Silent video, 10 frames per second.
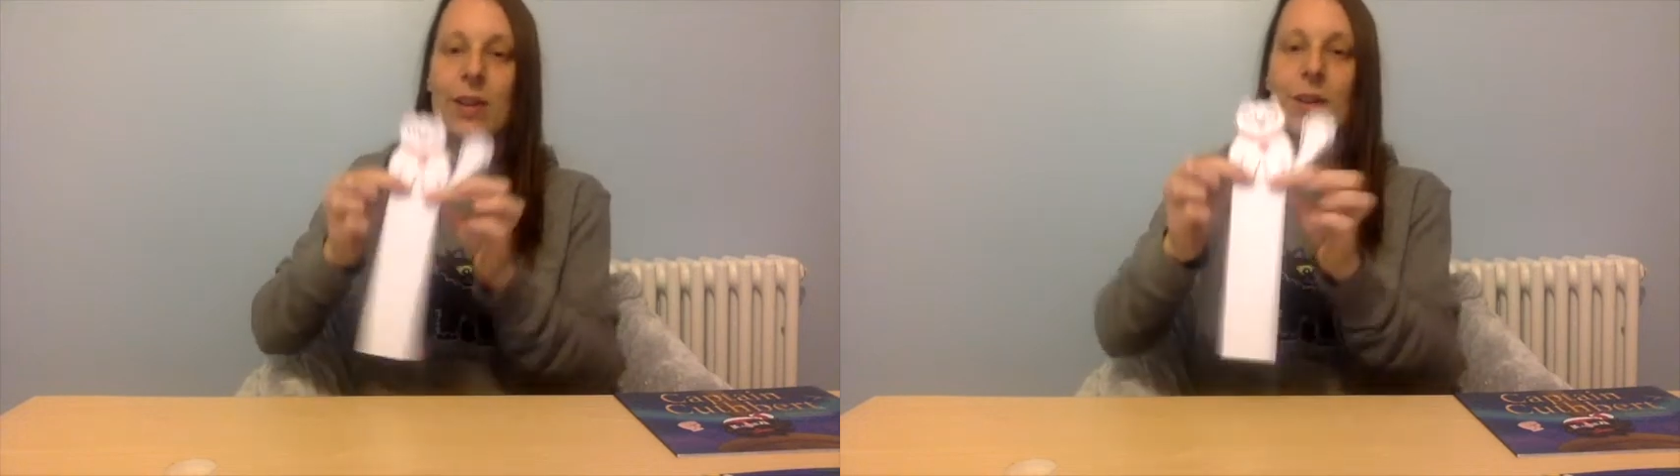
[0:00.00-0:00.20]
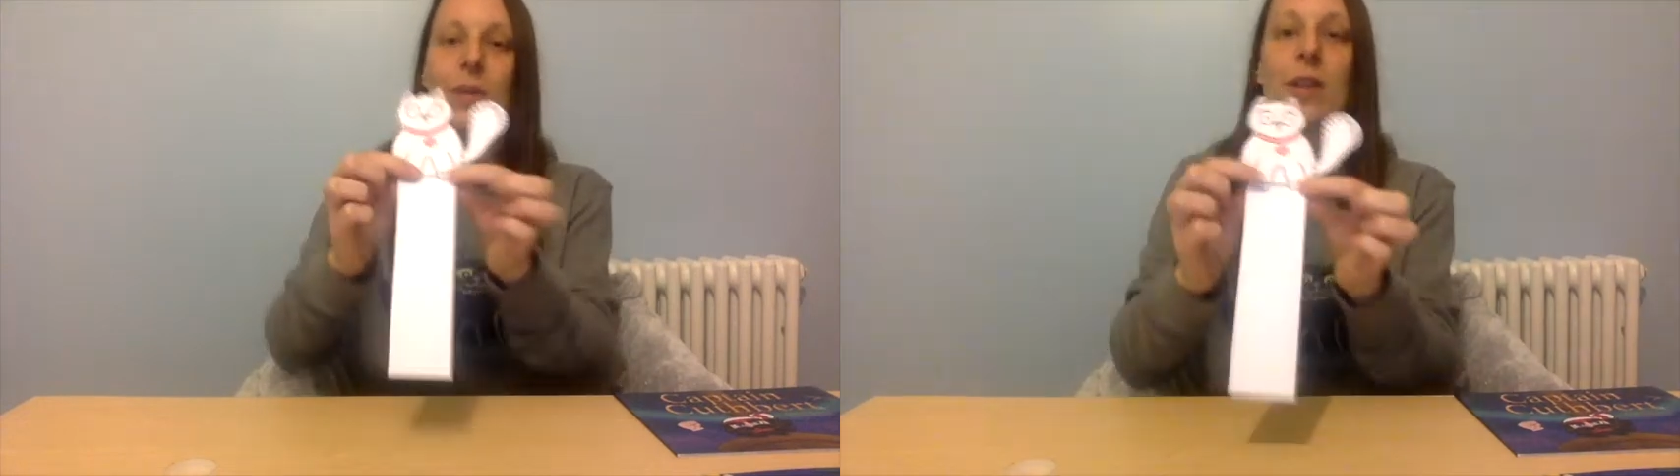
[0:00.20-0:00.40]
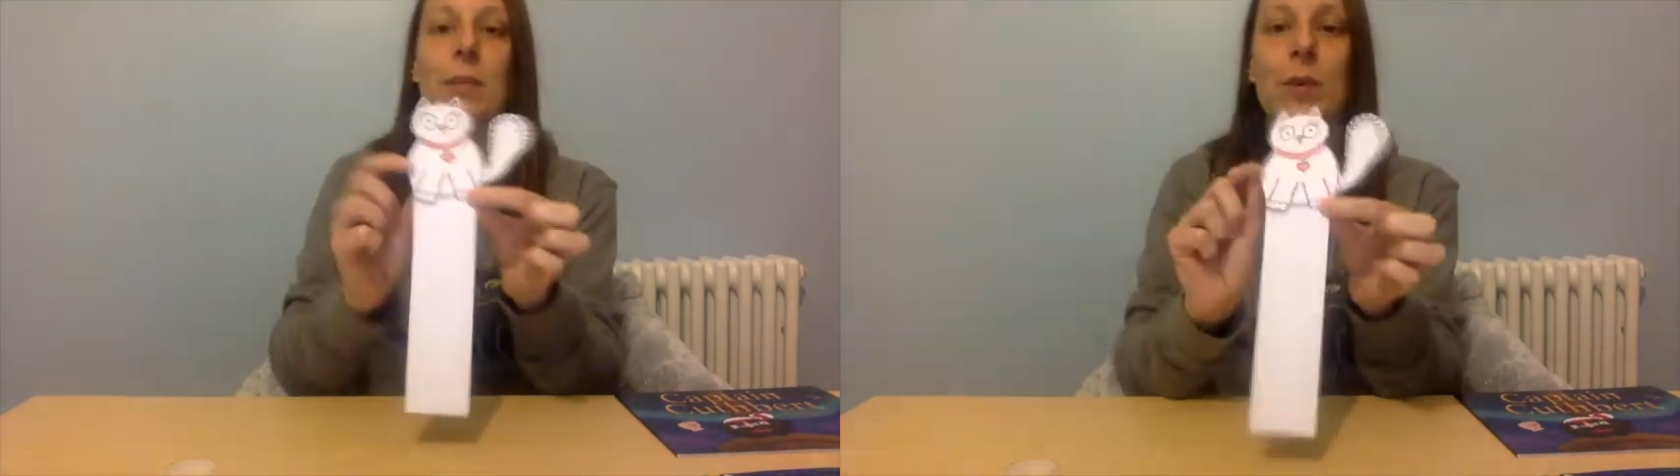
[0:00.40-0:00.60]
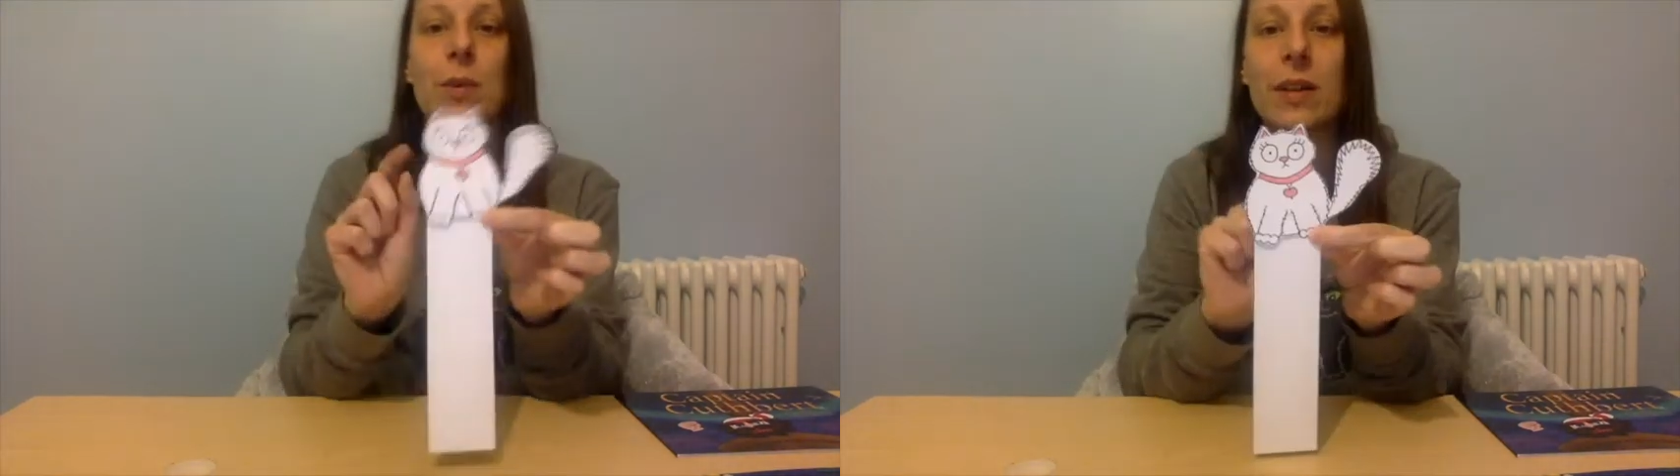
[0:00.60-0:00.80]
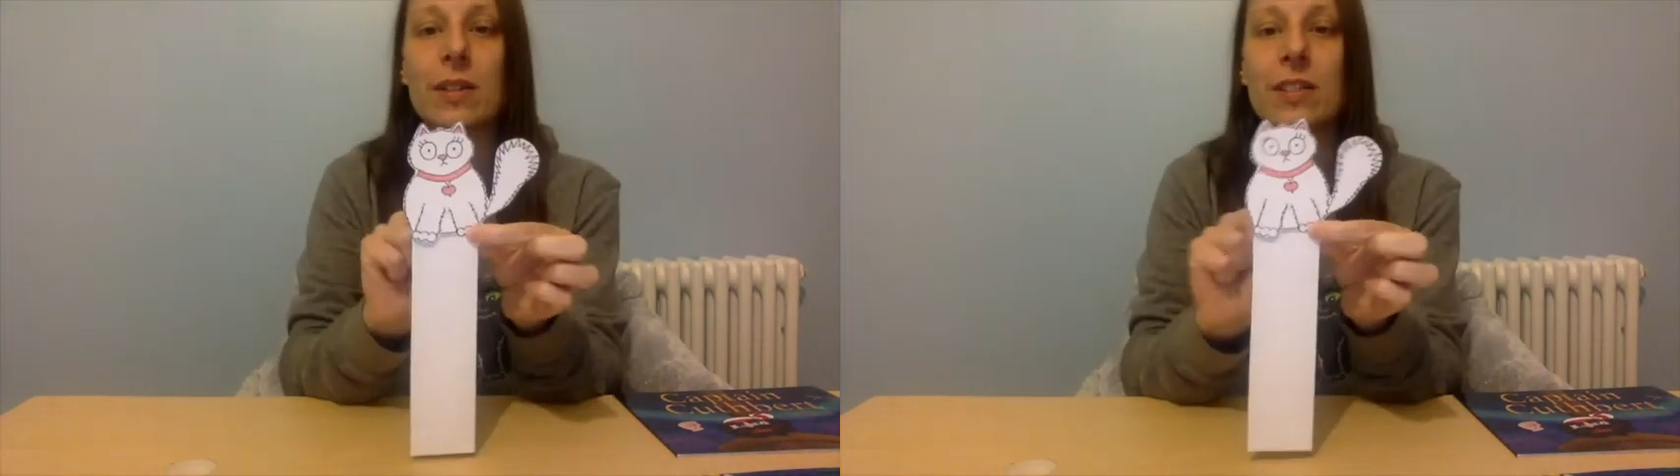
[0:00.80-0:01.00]
where the
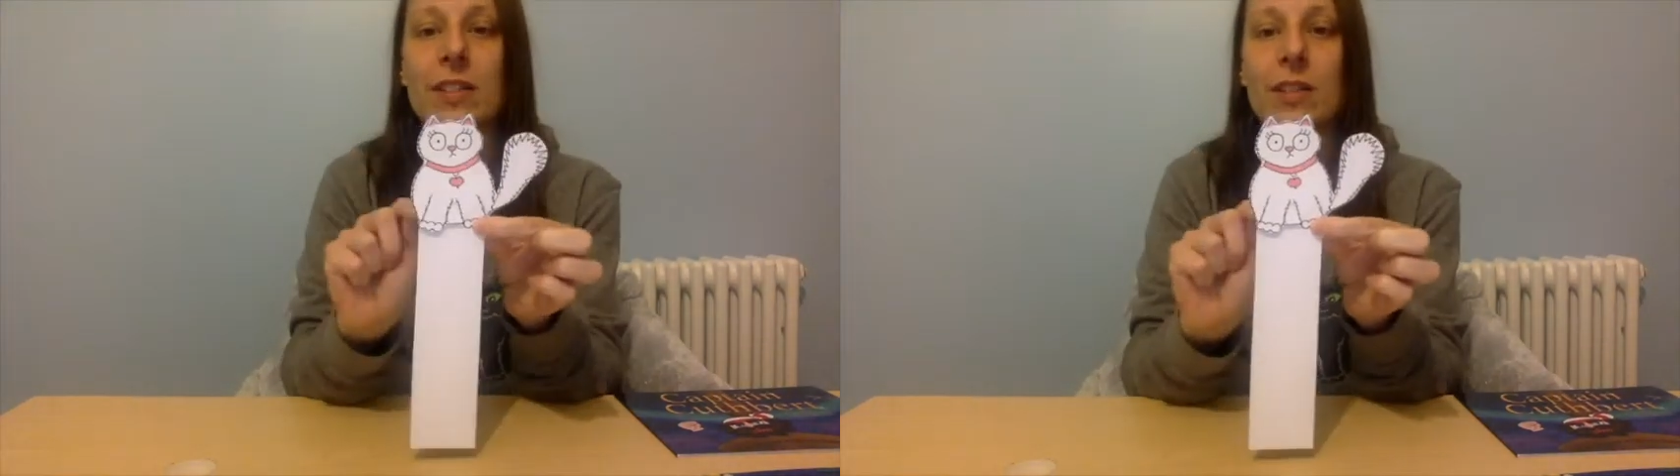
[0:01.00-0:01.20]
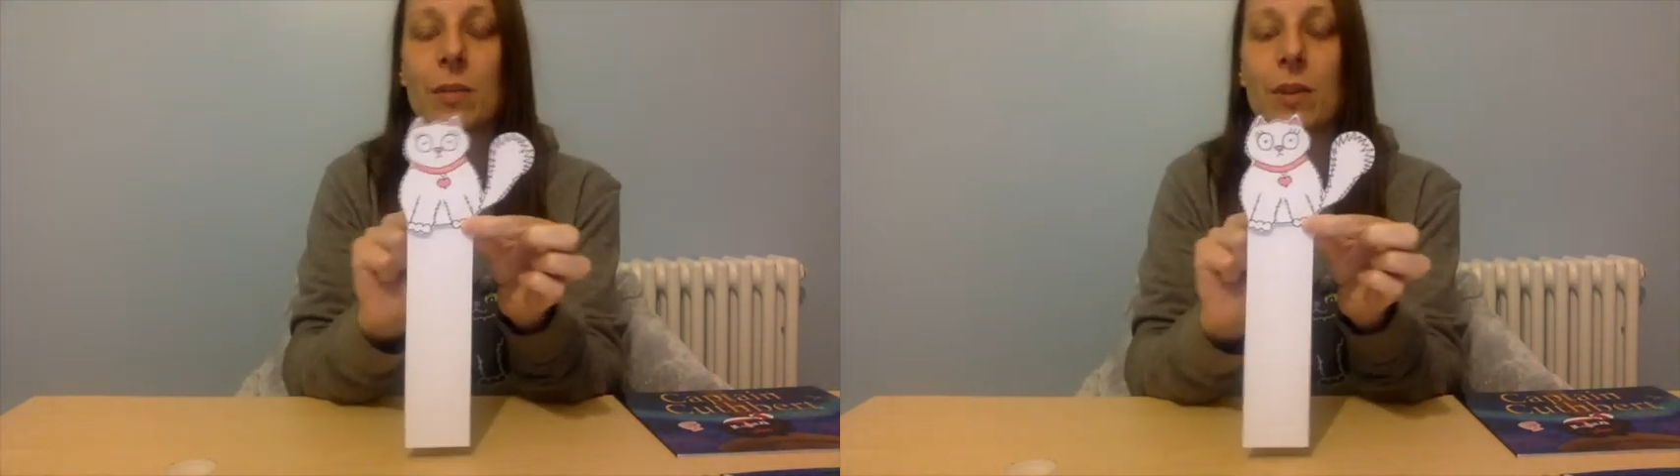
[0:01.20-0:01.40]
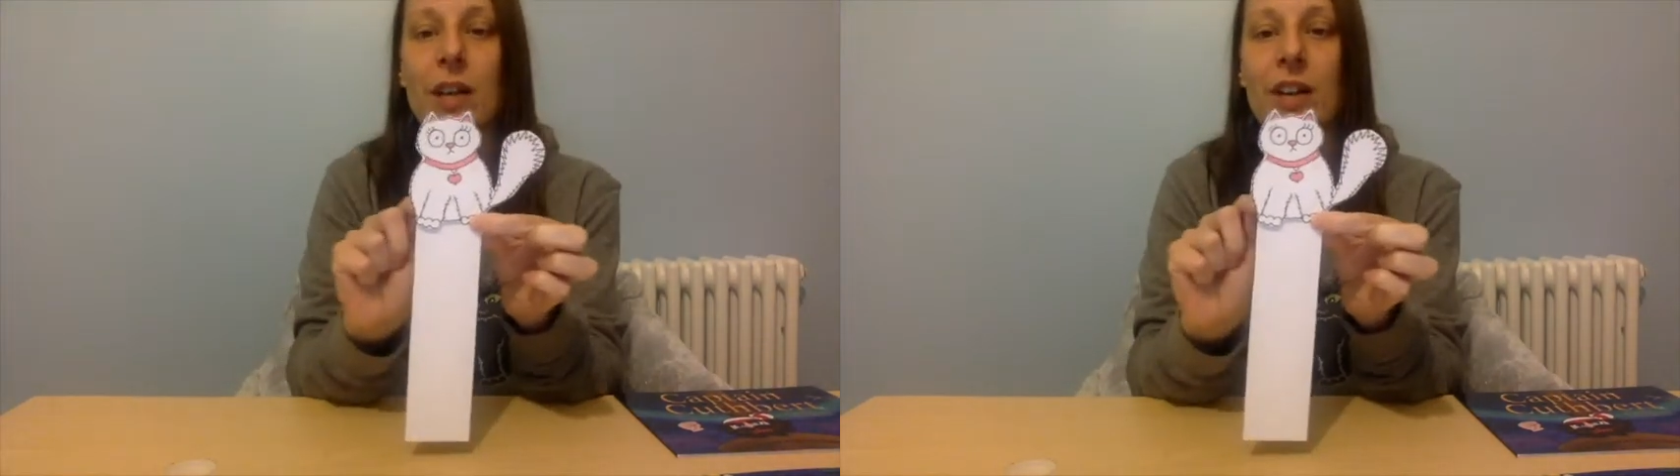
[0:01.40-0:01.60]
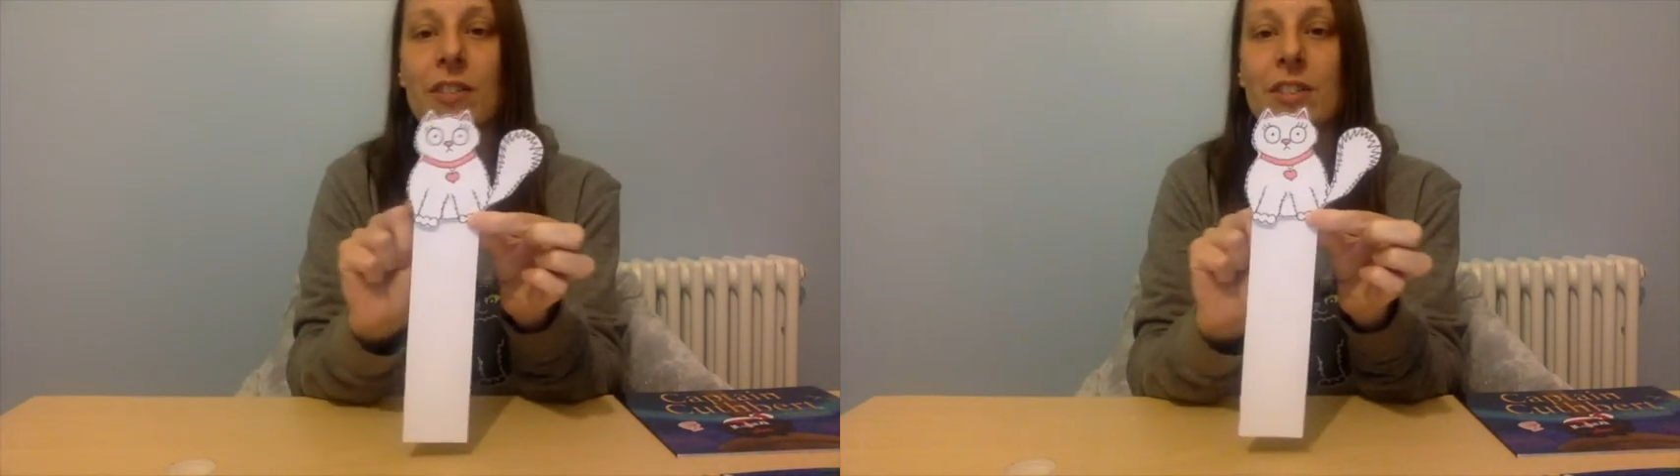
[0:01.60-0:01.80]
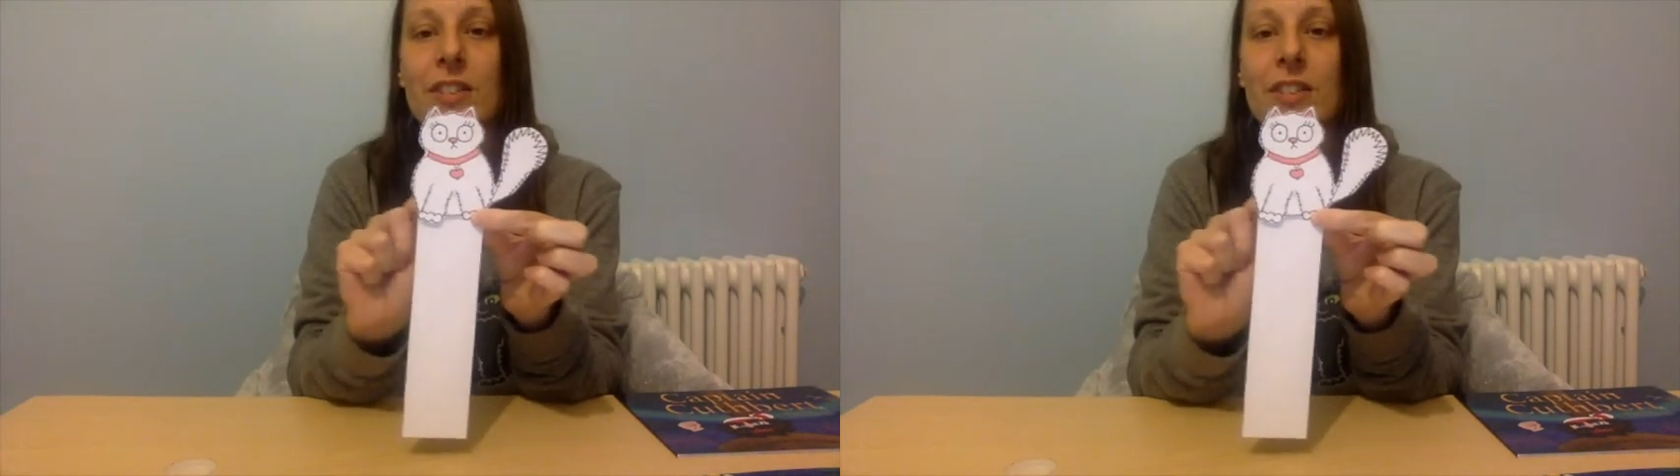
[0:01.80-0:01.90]
bookmark sits, where the character